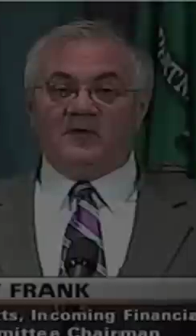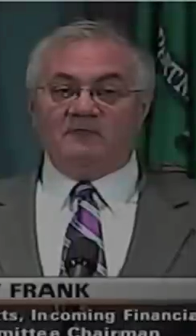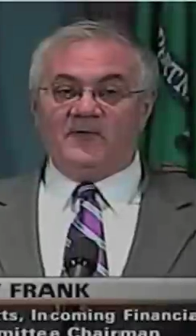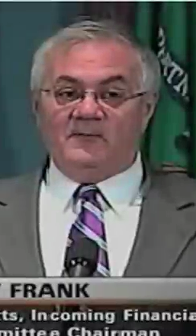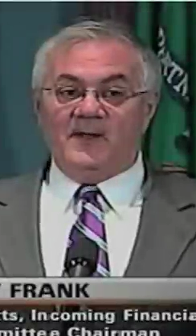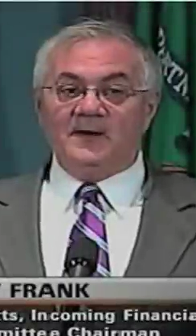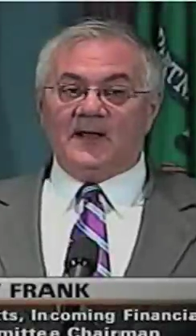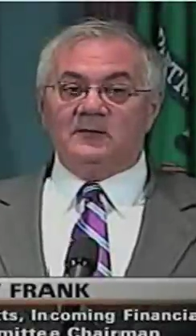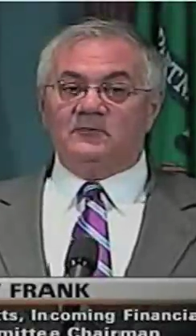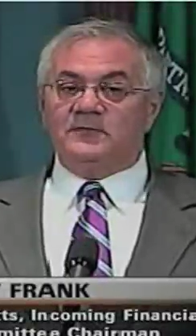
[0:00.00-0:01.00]
Fundamentally,
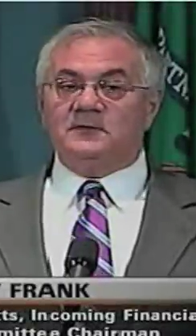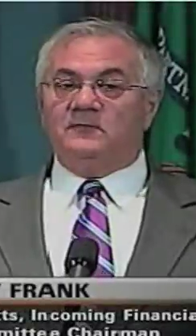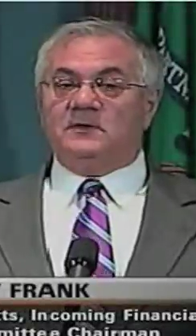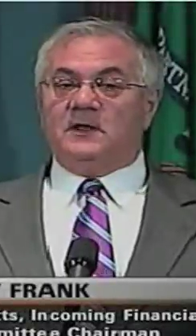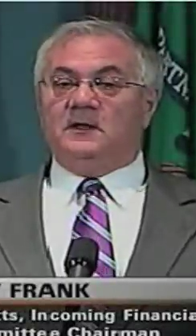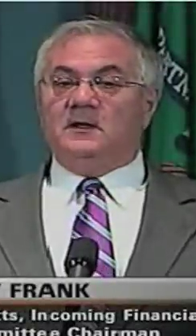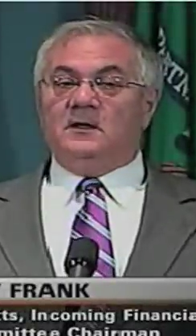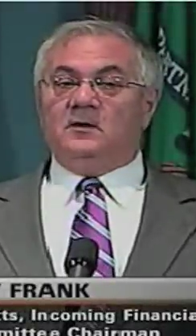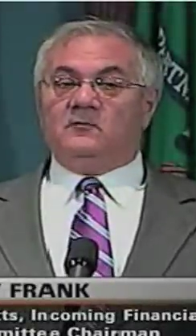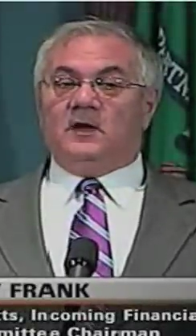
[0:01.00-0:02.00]
I don't think there was a
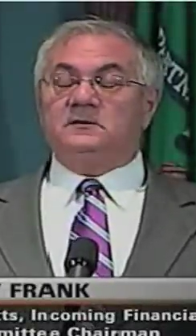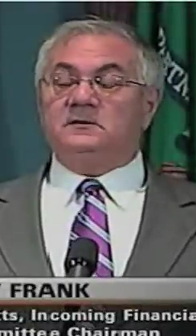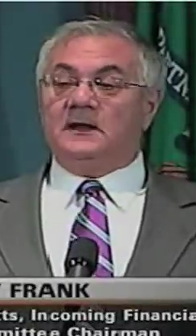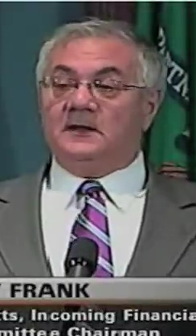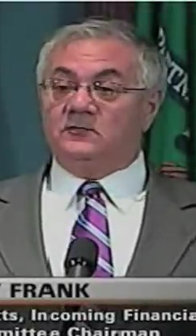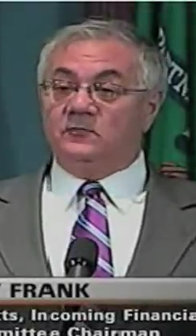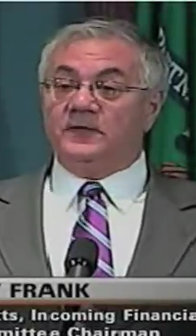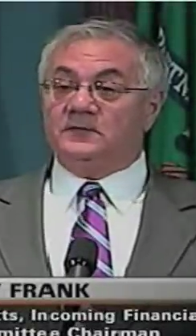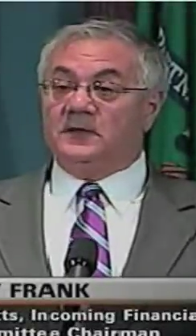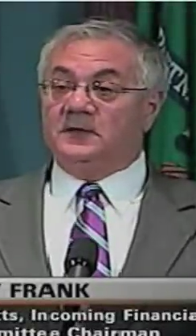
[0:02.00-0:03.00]
crisis, and I do
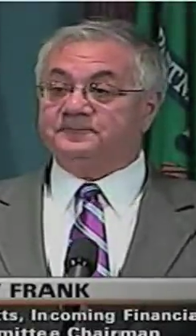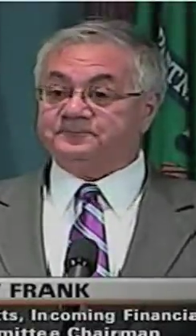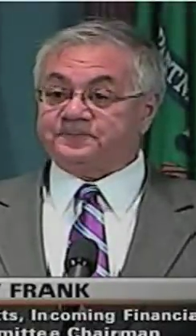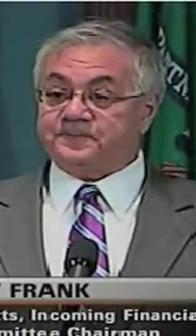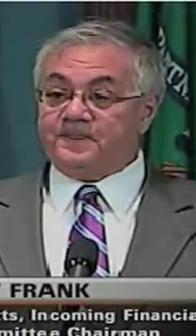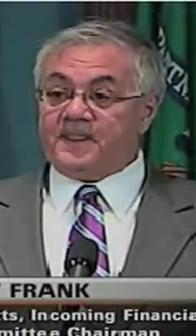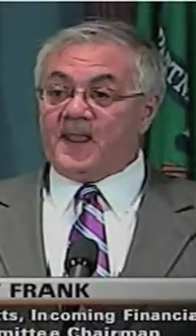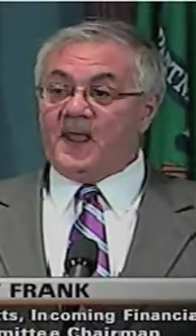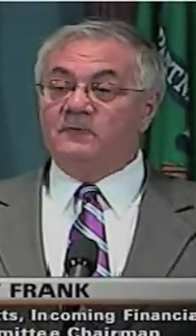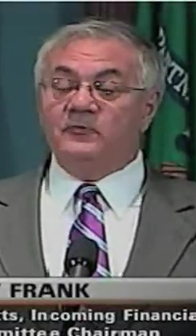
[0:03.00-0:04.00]
think the
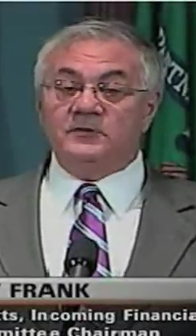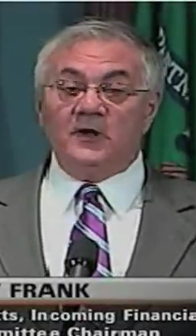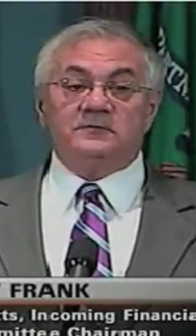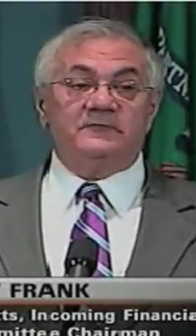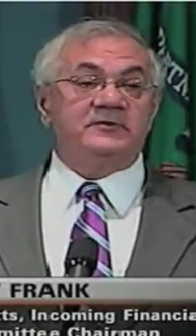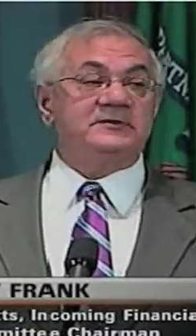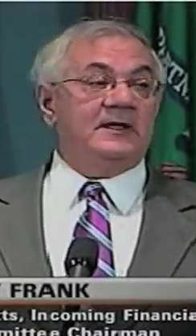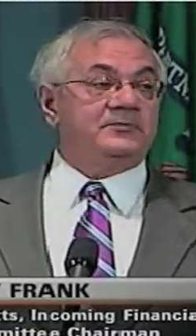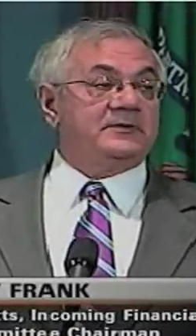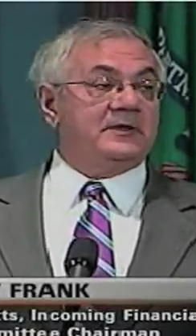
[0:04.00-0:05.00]
end result of a
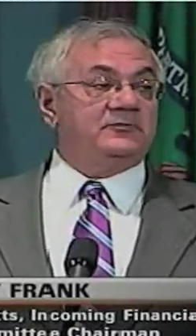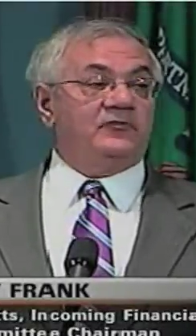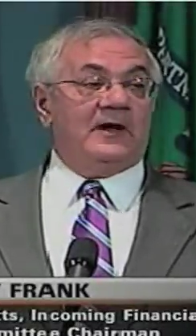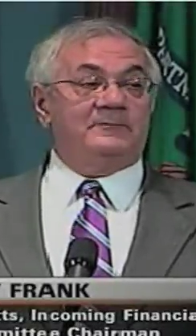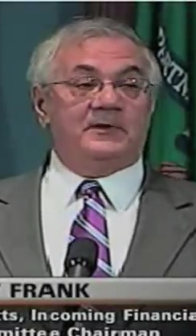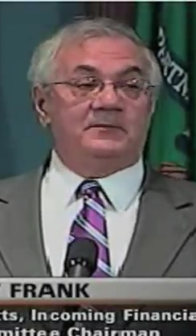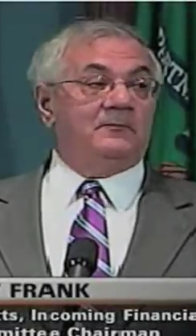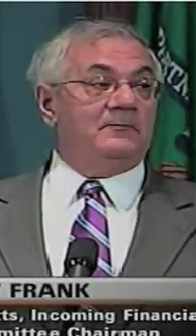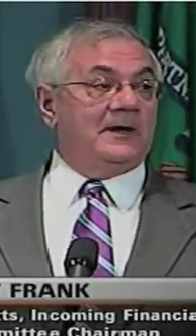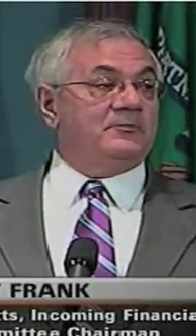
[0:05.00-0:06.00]
10% drop in
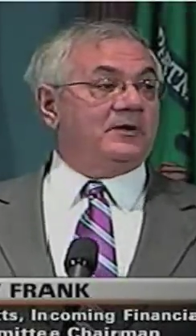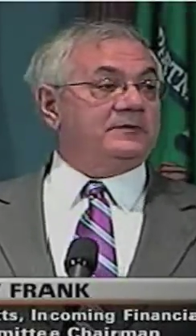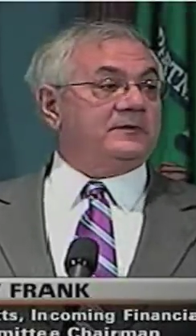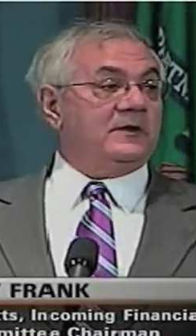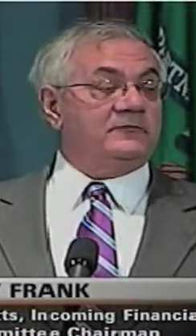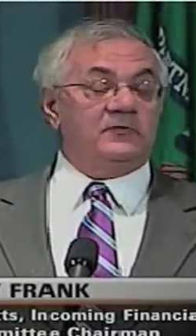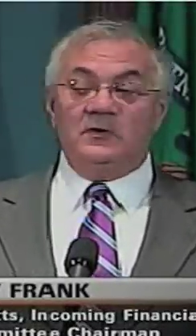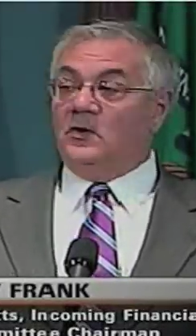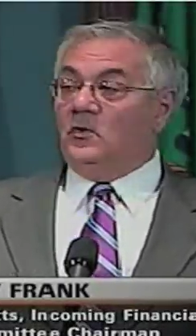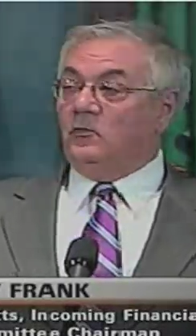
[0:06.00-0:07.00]
many parts of the country will